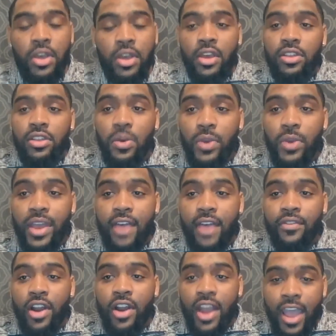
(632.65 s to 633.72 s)
So we have
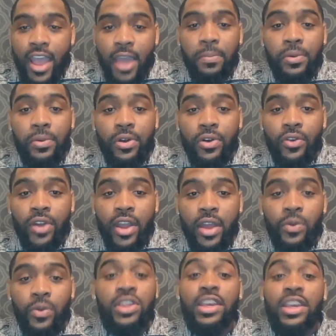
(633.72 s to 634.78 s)
our AMP program,
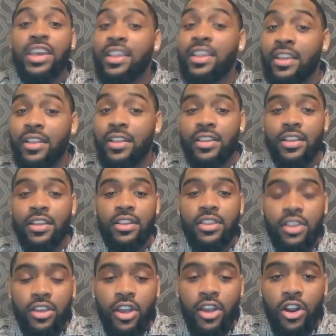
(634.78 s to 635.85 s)
which isn't to
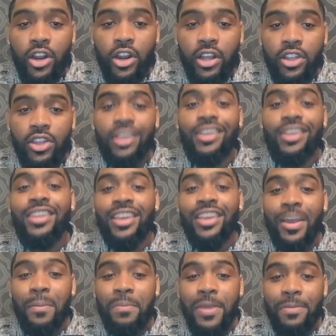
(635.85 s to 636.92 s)
discourage, it's to
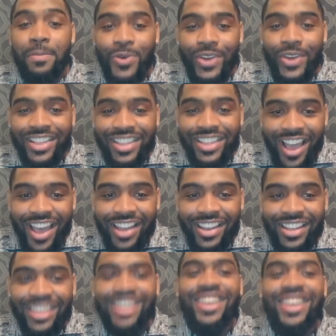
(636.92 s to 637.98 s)
get people
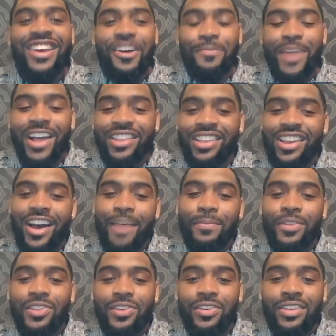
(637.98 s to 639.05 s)
excited about the
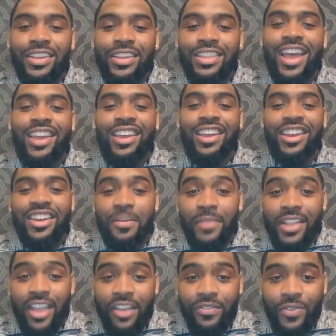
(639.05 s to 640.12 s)
opportunities that can come in
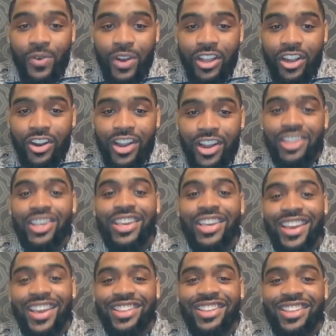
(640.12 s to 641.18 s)
that four-year
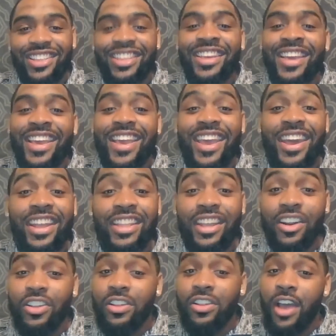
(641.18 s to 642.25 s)
education. And
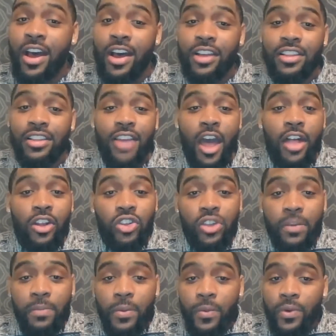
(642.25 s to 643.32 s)
there's scholarship
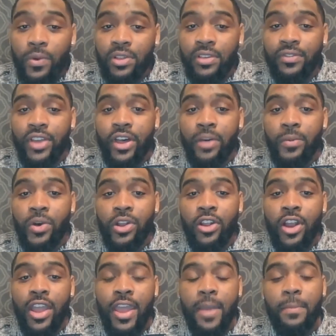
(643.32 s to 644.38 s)
awards available in our
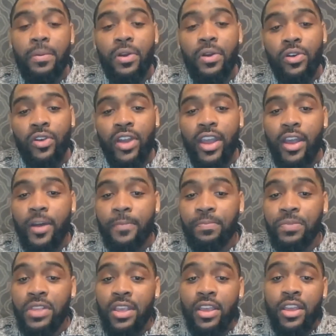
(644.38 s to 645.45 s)
AMP program.
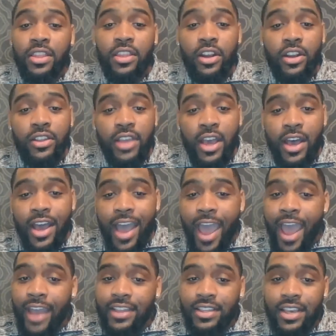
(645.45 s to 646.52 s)
There's
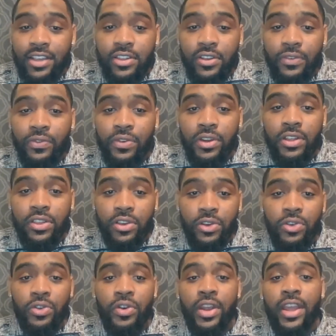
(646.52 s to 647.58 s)
access to free
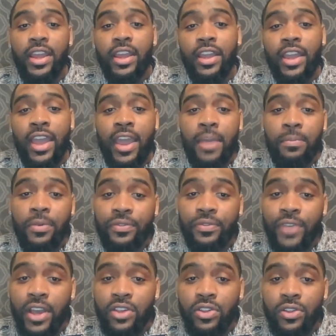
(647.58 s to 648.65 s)
tutoring and
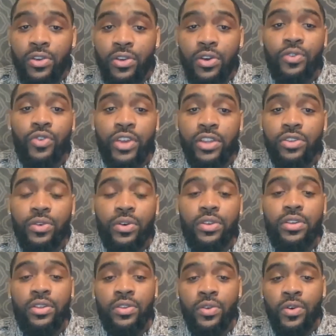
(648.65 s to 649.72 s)
professional
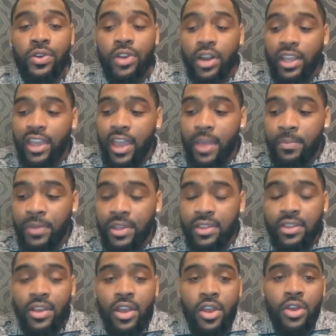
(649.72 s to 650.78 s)
resources on our campus
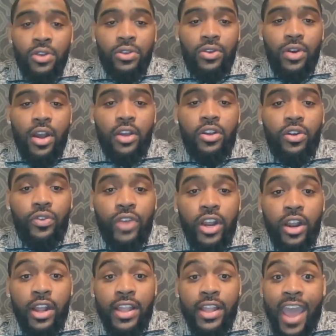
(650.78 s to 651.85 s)
through our Career
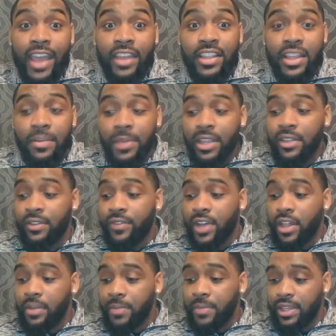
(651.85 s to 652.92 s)
and Academic
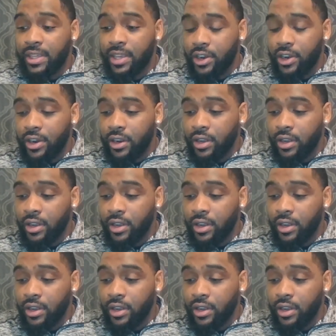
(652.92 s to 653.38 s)
Development Center.